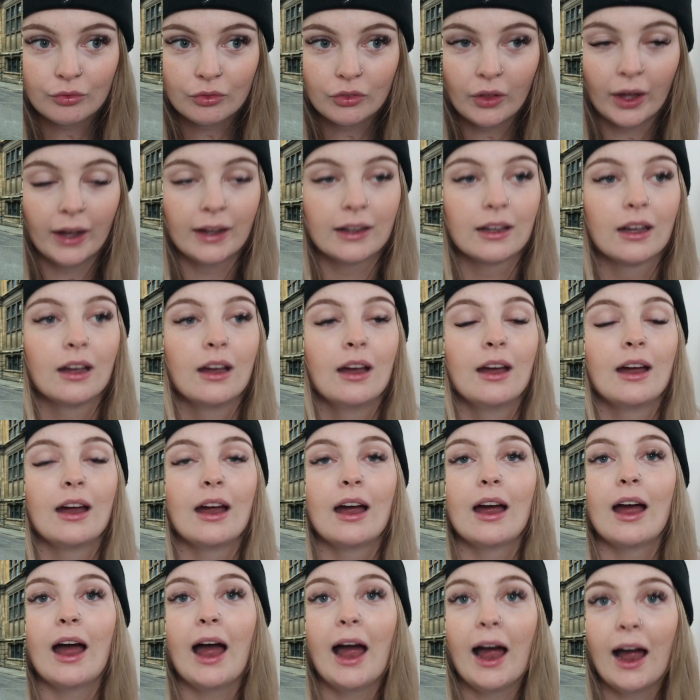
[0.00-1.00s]
like
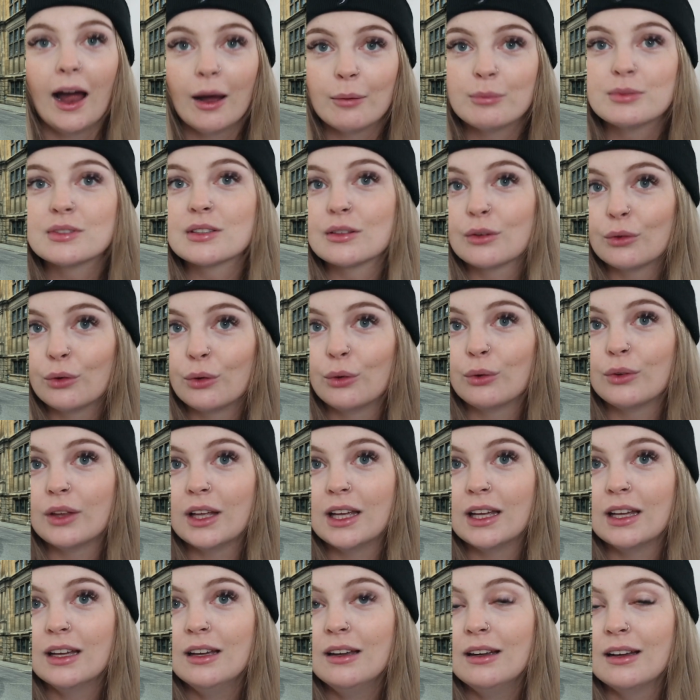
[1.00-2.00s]

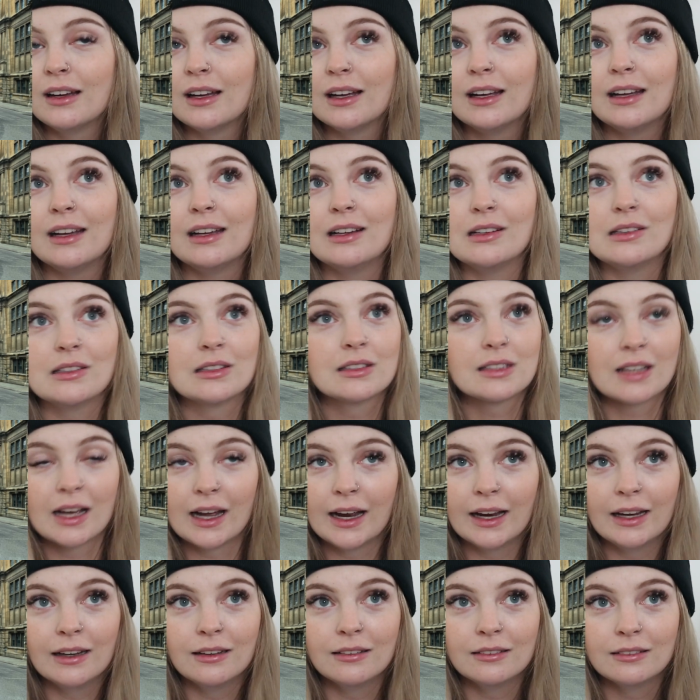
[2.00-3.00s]
absolutely
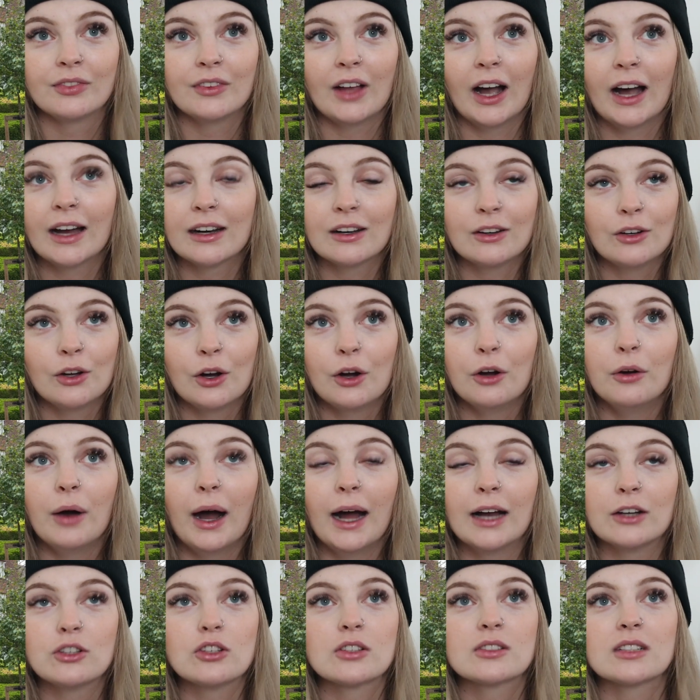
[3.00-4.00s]
insane. I don't know.
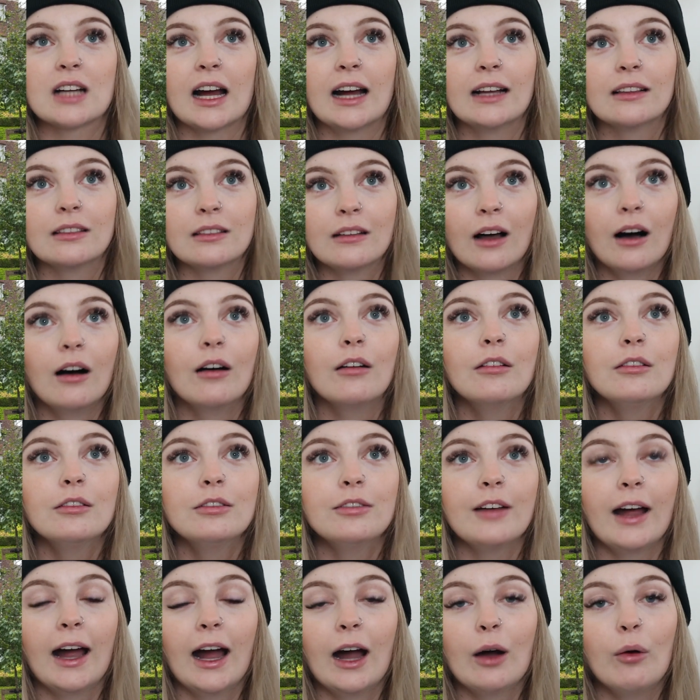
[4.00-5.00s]
I
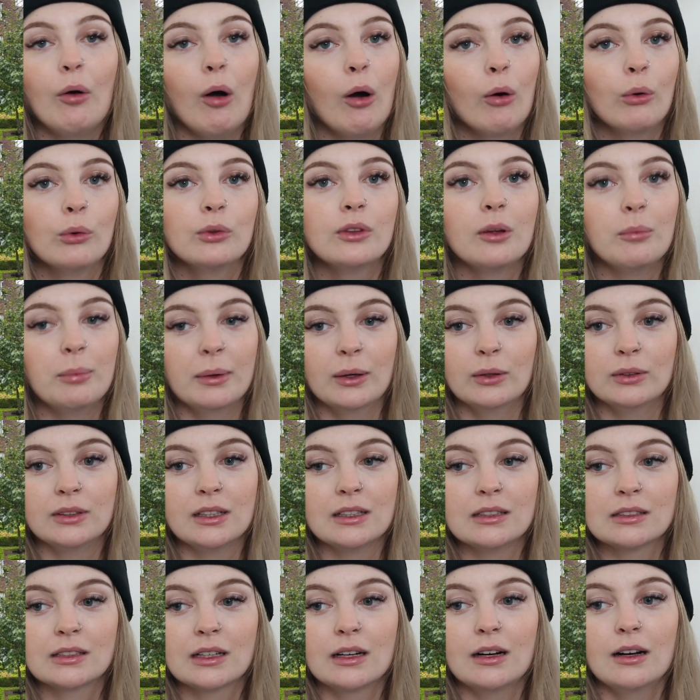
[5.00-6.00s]
love how old the
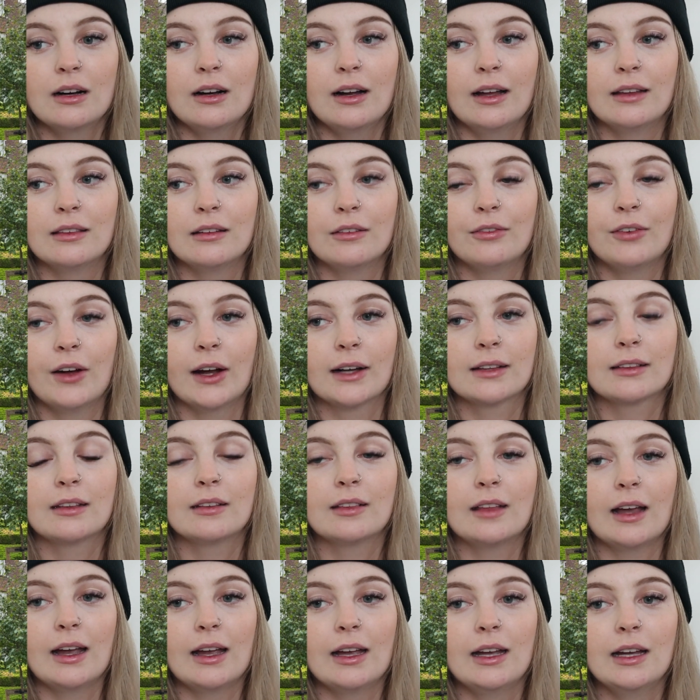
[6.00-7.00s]
buildings are and the fact
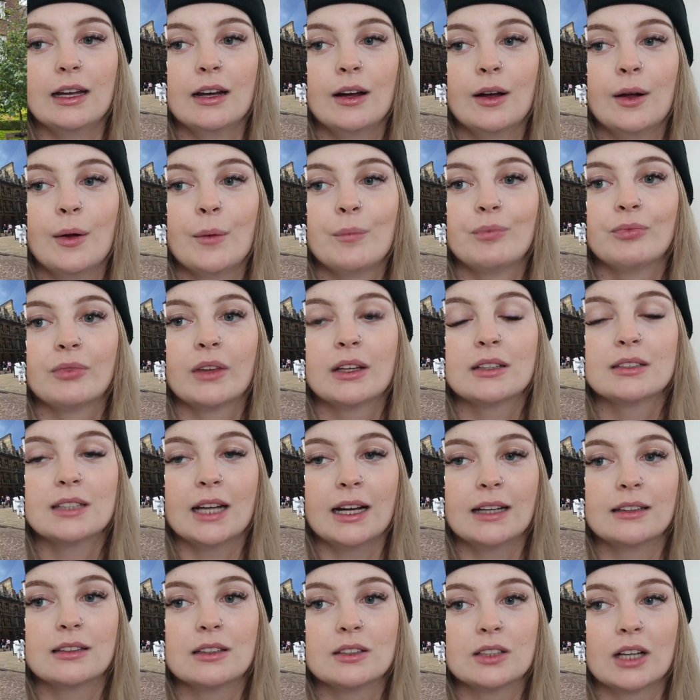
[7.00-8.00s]
that they
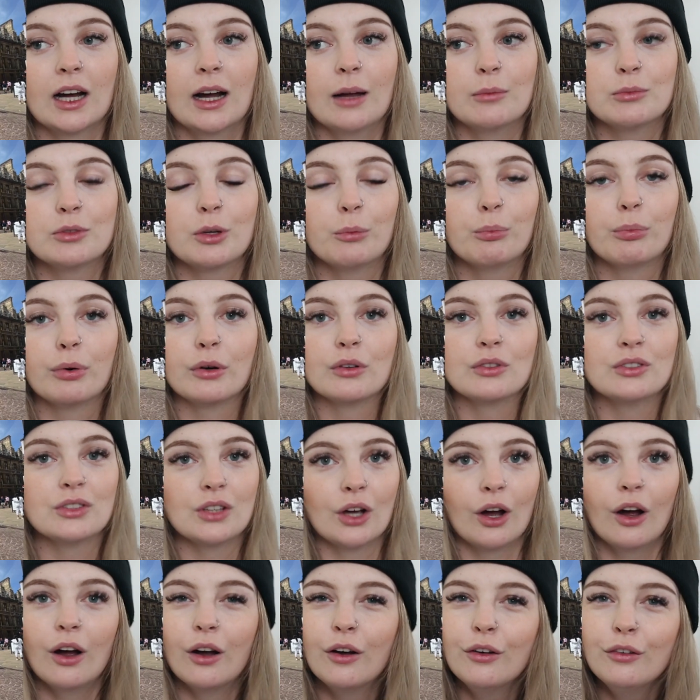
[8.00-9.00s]
take the time to
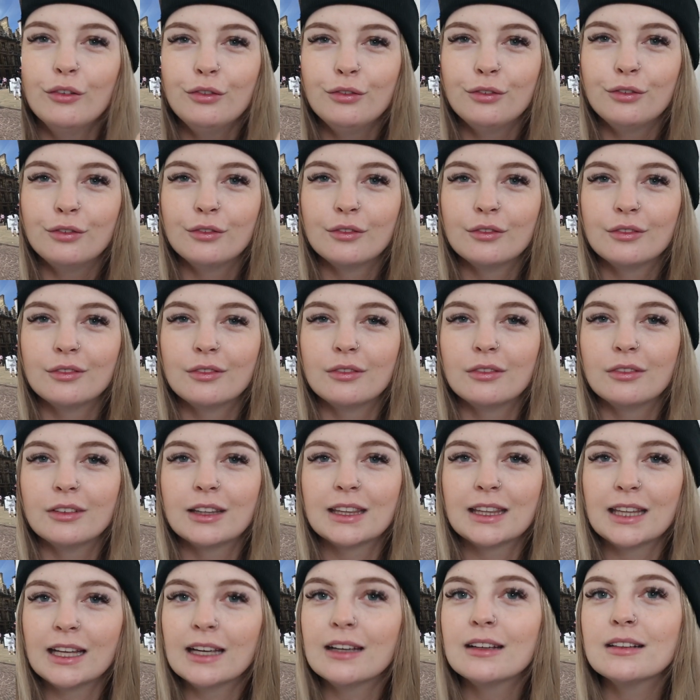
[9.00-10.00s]
preserve
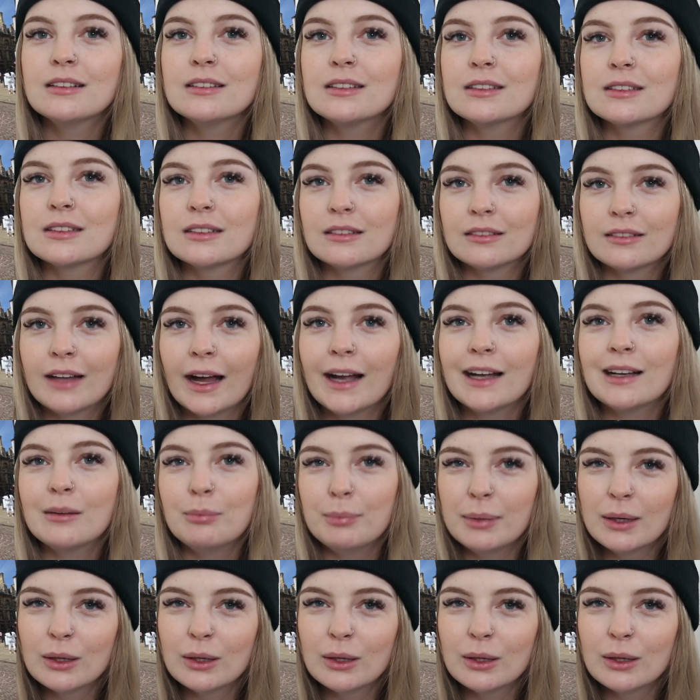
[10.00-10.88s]
things like